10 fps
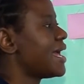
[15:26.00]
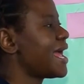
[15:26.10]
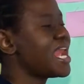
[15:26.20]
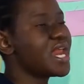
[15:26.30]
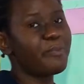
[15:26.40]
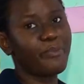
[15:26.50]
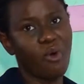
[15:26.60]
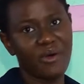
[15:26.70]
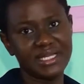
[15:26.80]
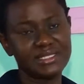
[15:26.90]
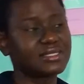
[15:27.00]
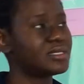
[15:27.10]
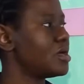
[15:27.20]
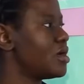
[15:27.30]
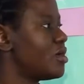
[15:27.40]
any point
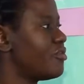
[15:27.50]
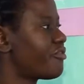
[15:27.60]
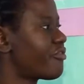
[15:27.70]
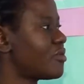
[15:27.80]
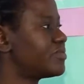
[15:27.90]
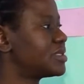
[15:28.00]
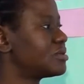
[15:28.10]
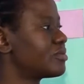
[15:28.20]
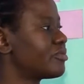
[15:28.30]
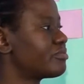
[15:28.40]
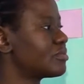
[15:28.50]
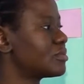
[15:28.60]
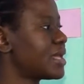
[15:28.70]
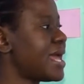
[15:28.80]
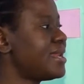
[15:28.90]
from
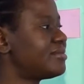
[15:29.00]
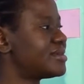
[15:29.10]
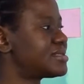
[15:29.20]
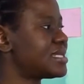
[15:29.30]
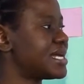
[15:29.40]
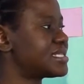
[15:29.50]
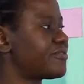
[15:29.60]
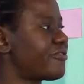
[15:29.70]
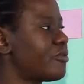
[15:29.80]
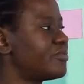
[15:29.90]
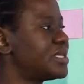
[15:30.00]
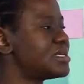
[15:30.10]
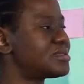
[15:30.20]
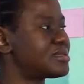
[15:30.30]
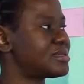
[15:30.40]
any distance from
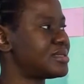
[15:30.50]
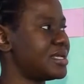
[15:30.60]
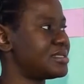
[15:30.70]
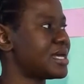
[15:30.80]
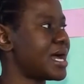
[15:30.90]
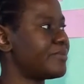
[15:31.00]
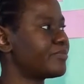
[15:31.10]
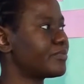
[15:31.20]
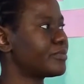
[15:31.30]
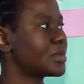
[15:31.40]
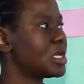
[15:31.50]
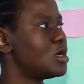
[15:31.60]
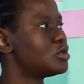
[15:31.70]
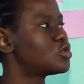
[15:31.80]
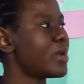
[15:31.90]
this center
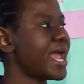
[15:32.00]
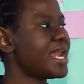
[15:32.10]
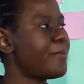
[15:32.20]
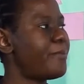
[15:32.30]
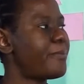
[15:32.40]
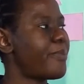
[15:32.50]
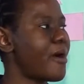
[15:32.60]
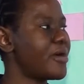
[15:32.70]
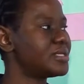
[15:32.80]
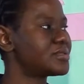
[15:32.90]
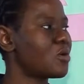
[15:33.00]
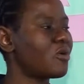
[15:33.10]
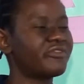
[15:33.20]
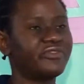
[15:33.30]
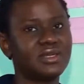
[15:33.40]
to any point
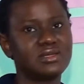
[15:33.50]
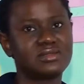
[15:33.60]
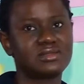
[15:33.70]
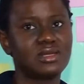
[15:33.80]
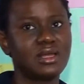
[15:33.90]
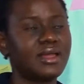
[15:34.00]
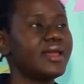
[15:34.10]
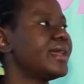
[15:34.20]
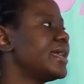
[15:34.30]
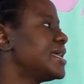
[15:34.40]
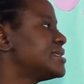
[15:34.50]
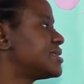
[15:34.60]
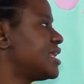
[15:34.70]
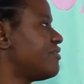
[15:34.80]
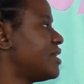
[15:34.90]
of this
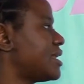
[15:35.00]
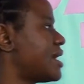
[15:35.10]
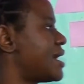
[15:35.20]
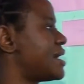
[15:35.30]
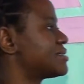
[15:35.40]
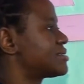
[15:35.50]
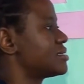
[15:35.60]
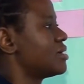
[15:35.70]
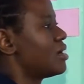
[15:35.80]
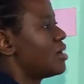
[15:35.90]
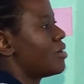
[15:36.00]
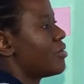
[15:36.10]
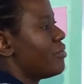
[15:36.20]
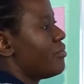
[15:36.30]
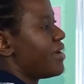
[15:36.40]
is given as
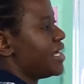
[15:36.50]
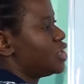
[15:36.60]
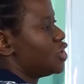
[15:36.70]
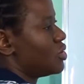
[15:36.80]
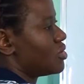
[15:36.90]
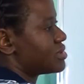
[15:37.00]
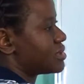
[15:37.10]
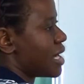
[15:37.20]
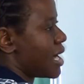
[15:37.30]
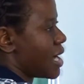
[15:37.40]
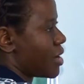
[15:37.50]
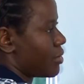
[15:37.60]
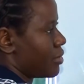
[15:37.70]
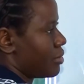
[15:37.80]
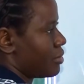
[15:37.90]
radius
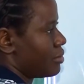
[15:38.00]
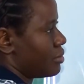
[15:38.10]
r.